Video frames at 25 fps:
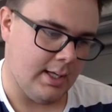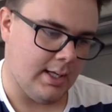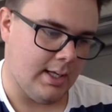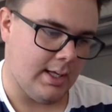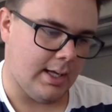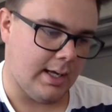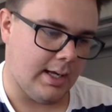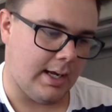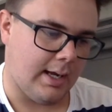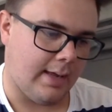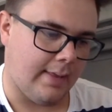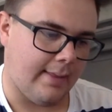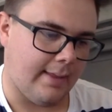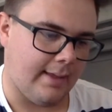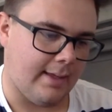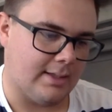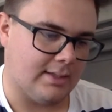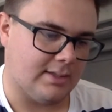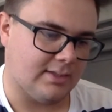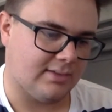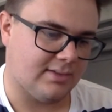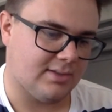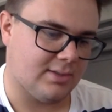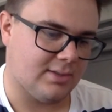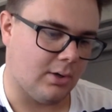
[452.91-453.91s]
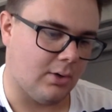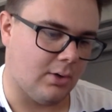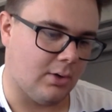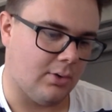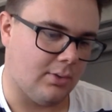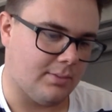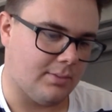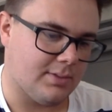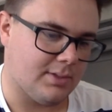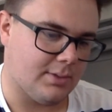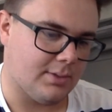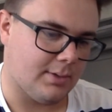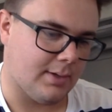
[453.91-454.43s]
And then just told them
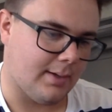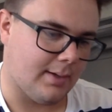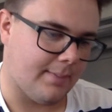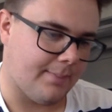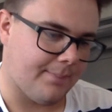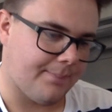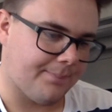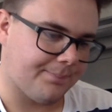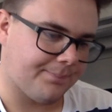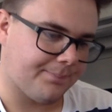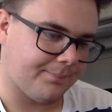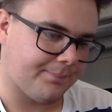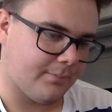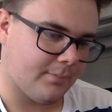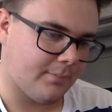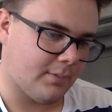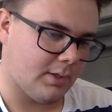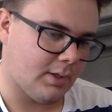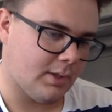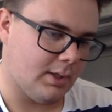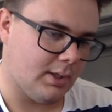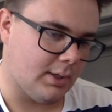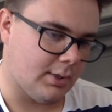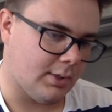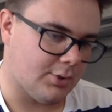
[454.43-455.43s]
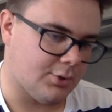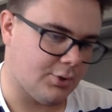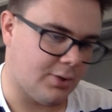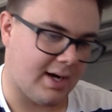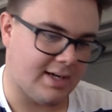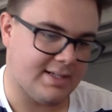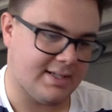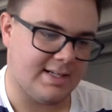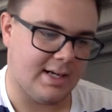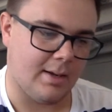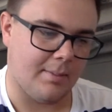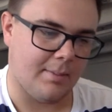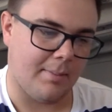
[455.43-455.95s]
to, track
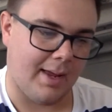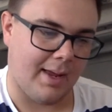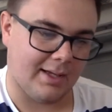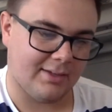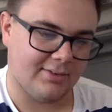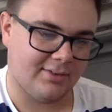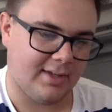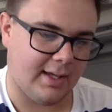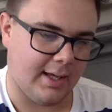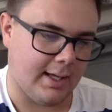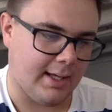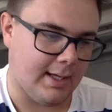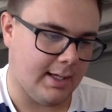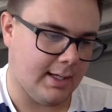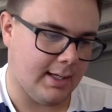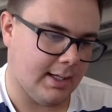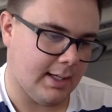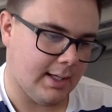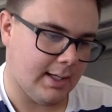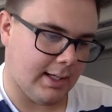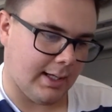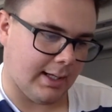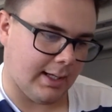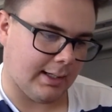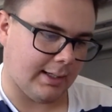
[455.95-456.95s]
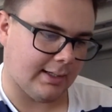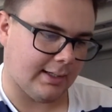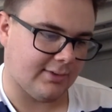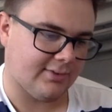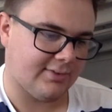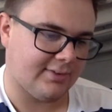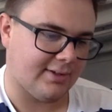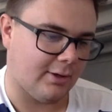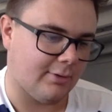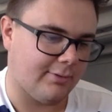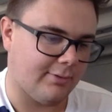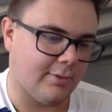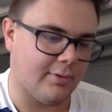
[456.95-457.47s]
down Max Key and get a
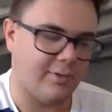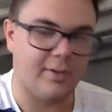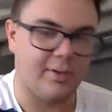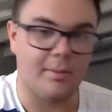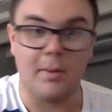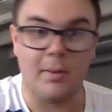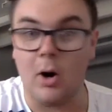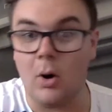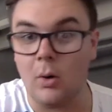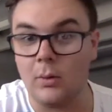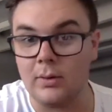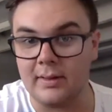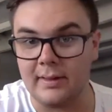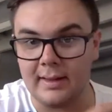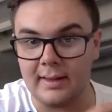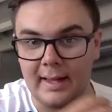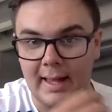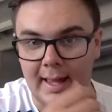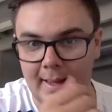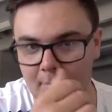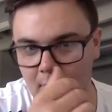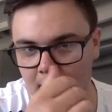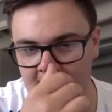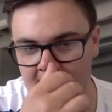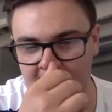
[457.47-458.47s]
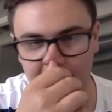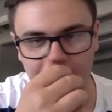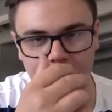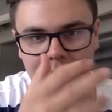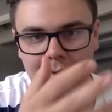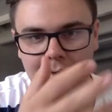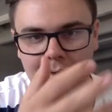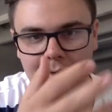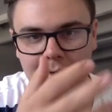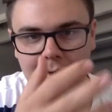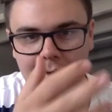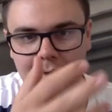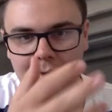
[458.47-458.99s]
selfie with them holding the game, or anyone else
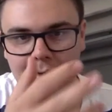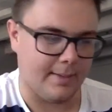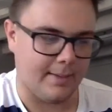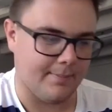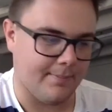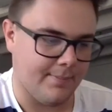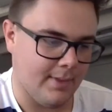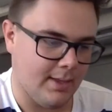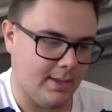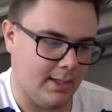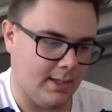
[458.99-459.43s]
who's in the game.